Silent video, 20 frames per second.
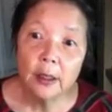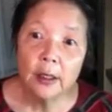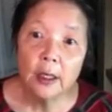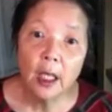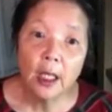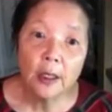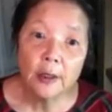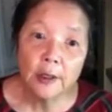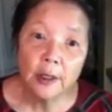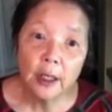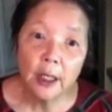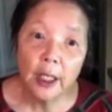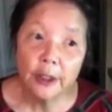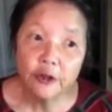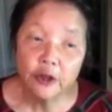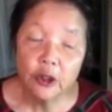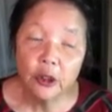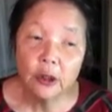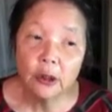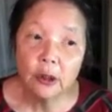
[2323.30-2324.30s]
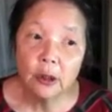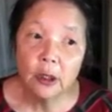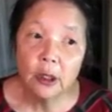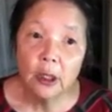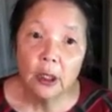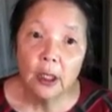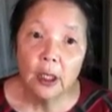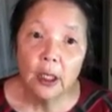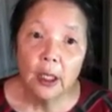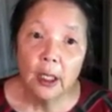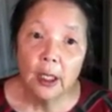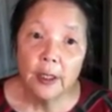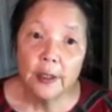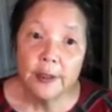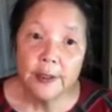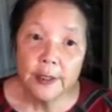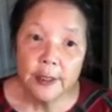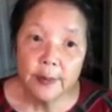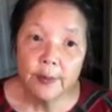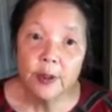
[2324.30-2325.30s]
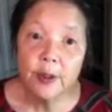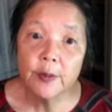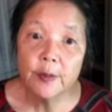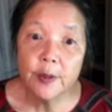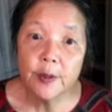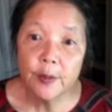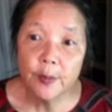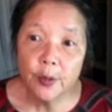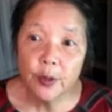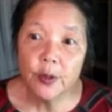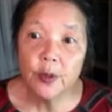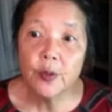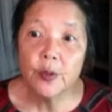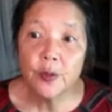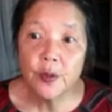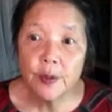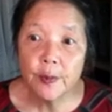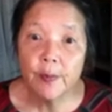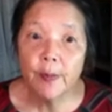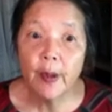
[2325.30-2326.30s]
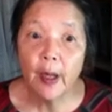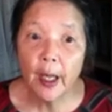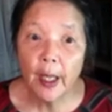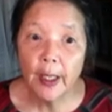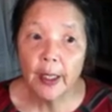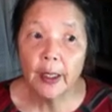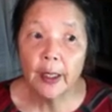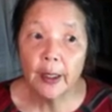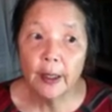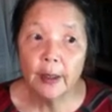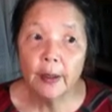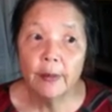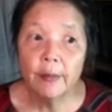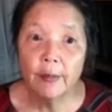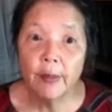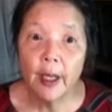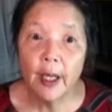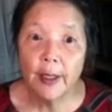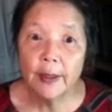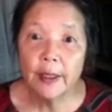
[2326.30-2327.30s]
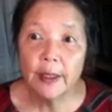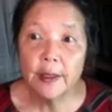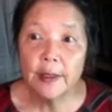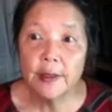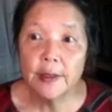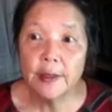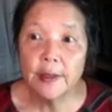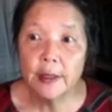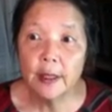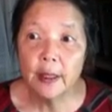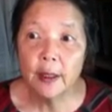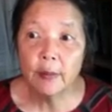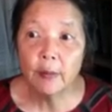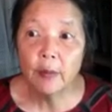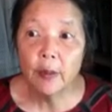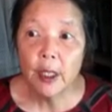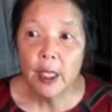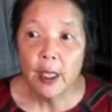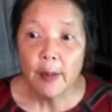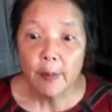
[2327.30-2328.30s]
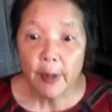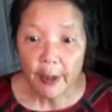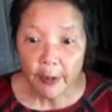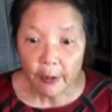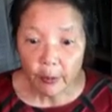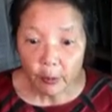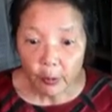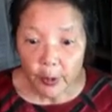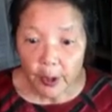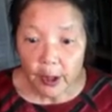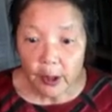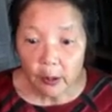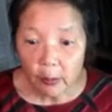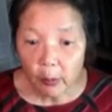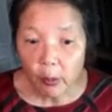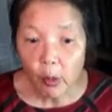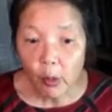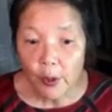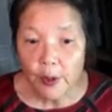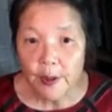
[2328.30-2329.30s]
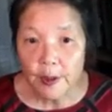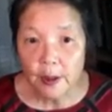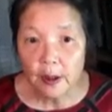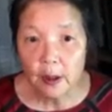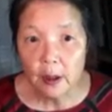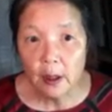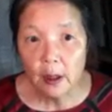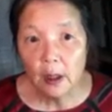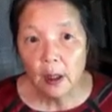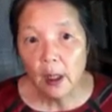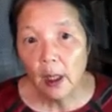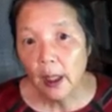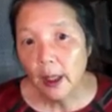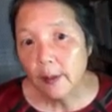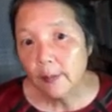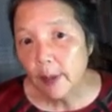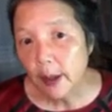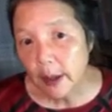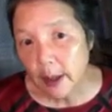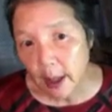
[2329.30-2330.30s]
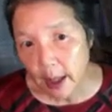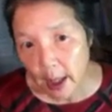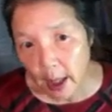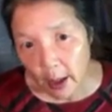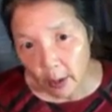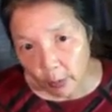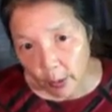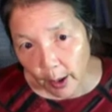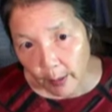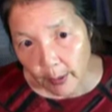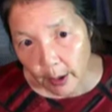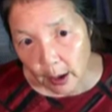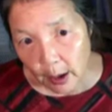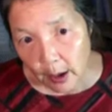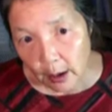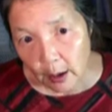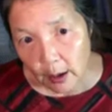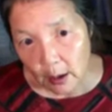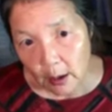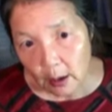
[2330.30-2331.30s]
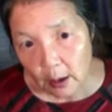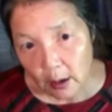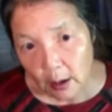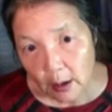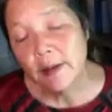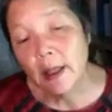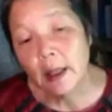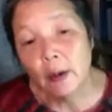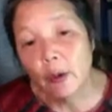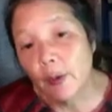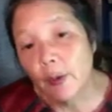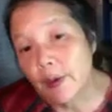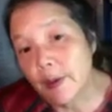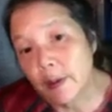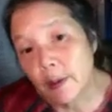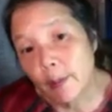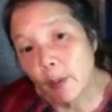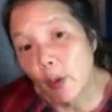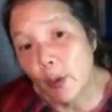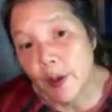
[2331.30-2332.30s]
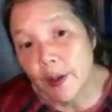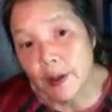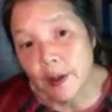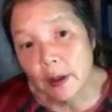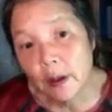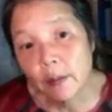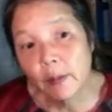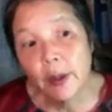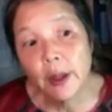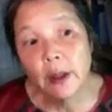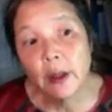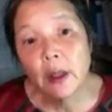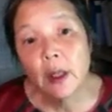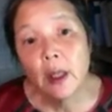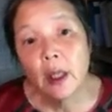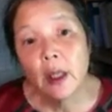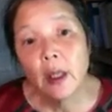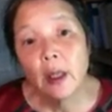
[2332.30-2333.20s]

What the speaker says: toxicological symptoms produced by the real poison, not by taking a remedy. It's not always a poison, but